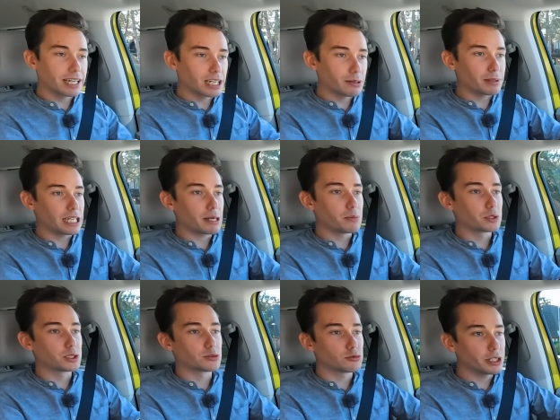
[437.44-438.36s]
going to be
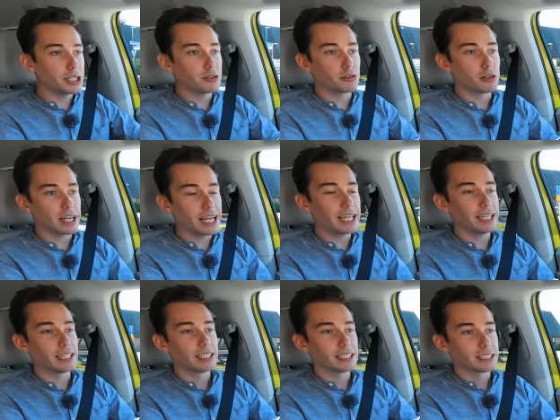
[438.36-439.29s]
able to
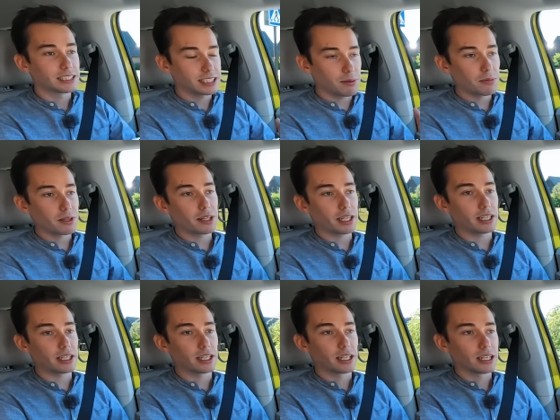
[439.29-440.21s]
recreate something